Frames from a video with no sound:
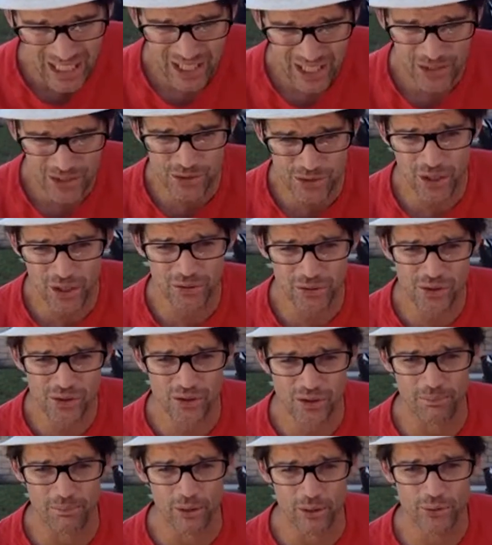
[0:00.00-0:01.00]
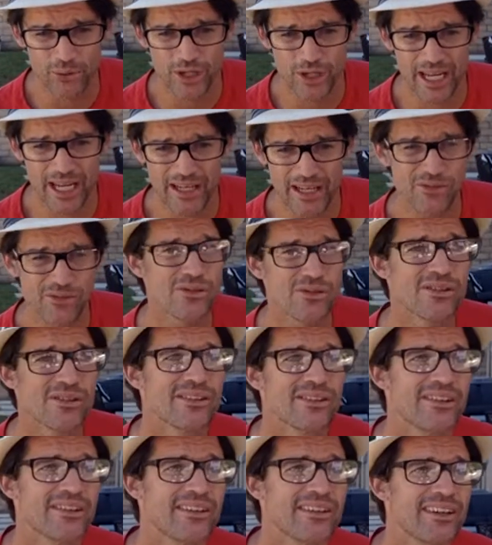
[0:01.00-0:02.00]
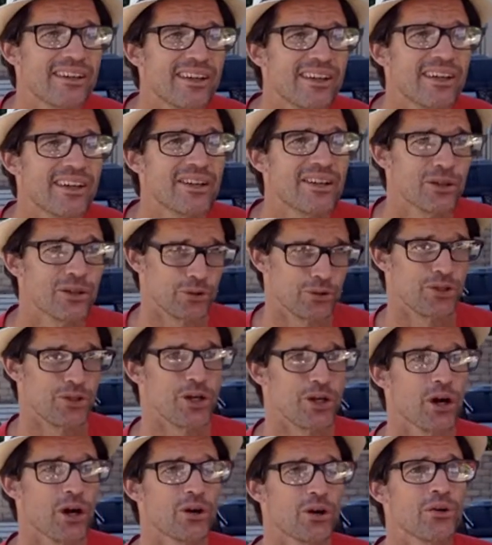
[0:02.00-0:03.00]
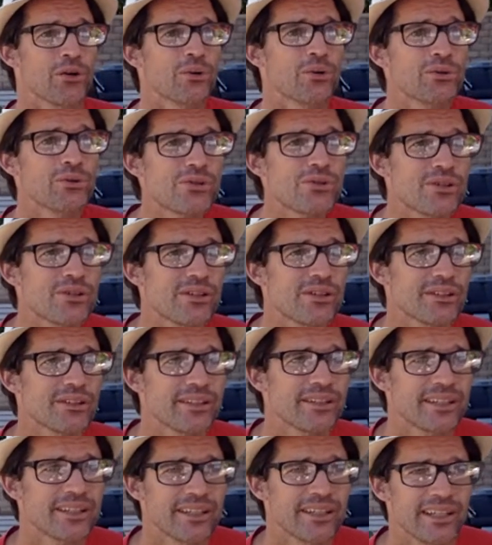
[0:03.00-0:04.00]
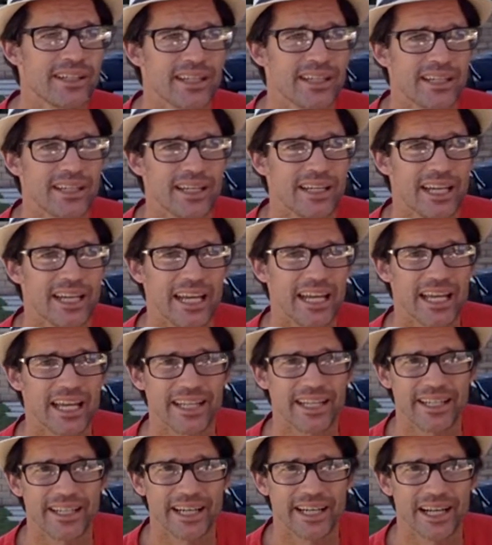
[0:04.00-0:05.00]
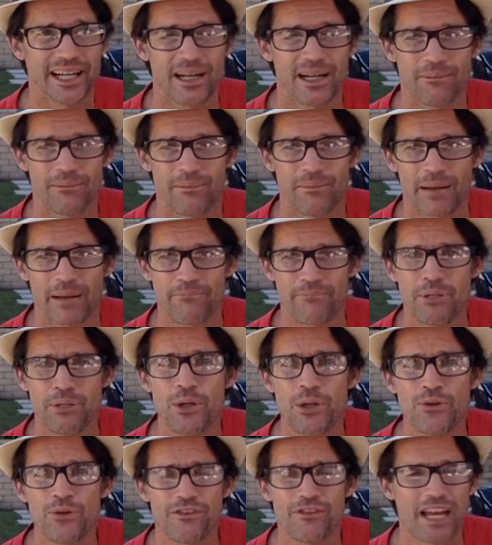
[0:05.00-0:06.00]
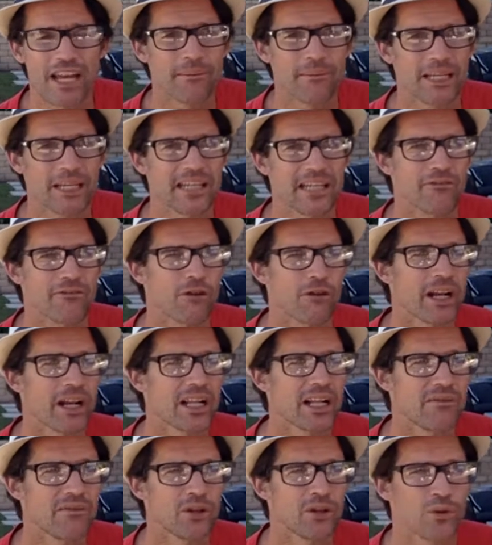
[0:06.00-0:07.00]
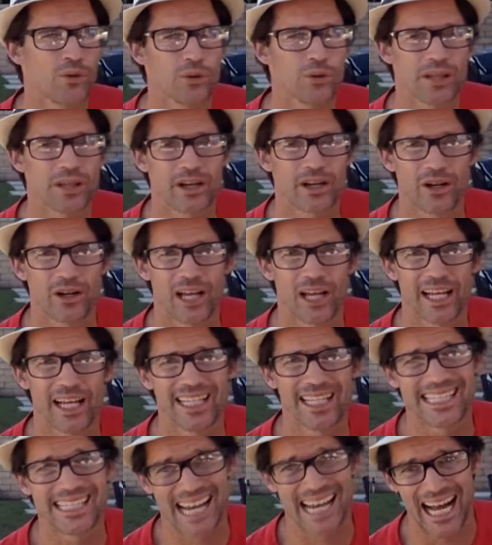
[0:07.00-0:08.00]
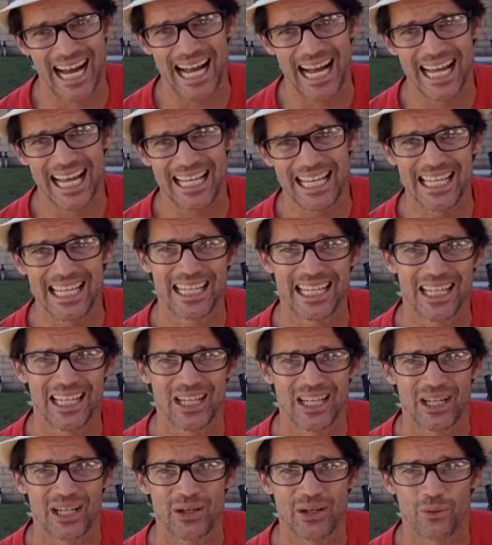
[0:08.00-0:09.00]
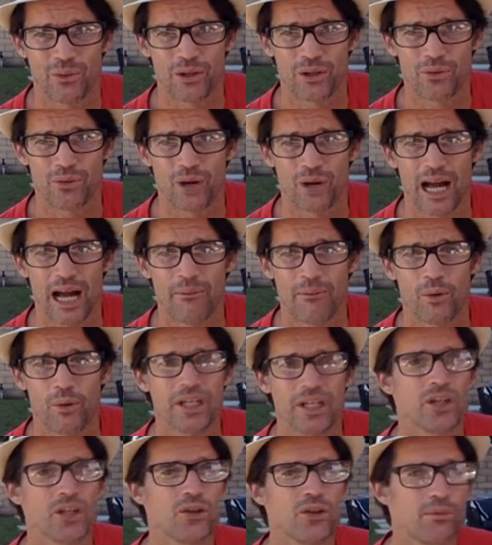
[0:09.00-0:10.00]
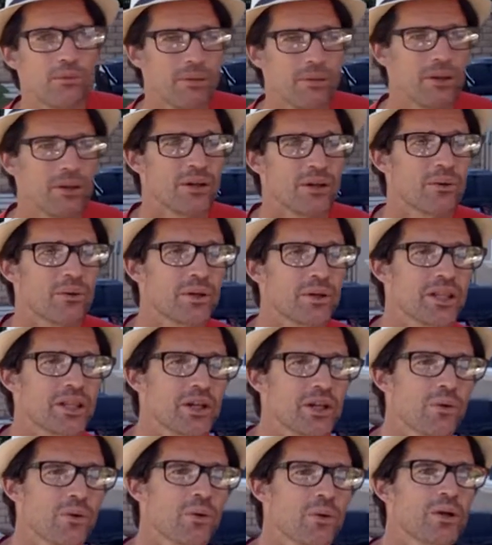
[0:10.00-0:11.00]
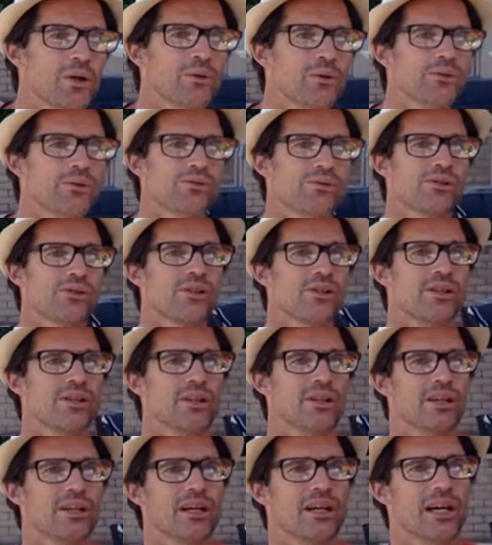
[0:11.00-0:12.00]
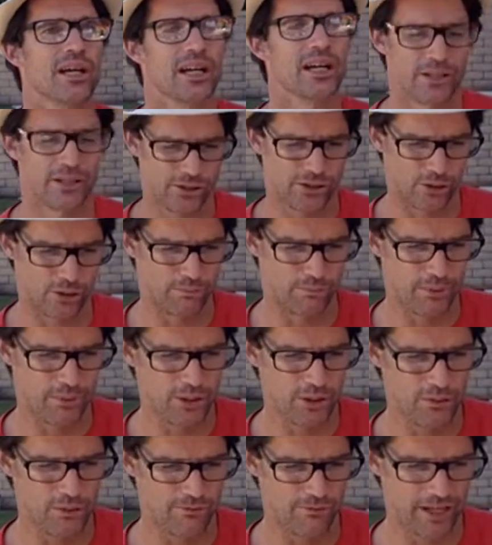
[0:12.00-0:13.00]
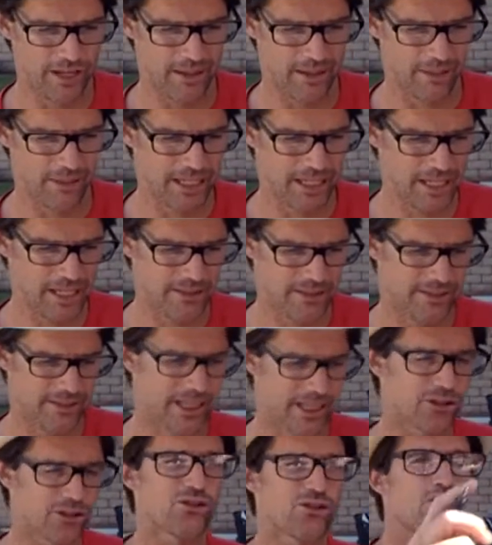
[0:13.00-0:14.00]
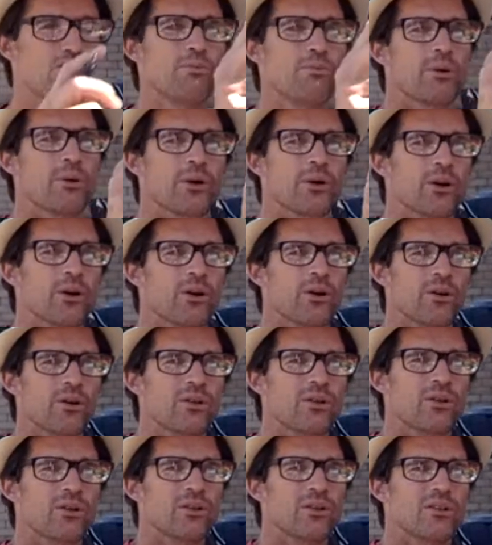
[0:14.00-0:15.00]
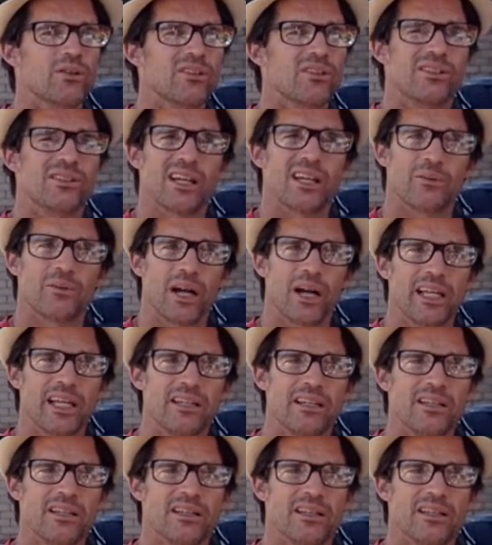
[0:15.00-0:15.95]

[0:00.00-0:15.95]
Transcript: There's also the Blue Jays. There's the Cardinals. And my Pugh family in Franklinville, North Carolina, tied with Rob Wincoop with the Orioles. So Pugh family, that's Supergirl. Is that right?